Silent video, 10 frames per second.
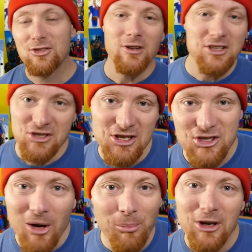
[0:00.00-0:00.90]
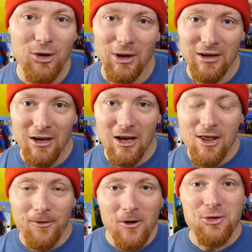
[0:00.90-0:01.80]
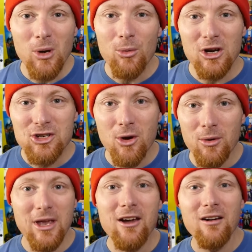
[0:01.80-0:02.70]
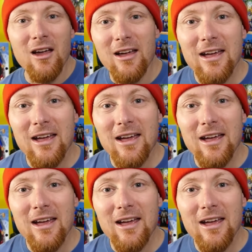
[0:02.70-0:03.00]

So let's just jump into it. The first one I want to show you here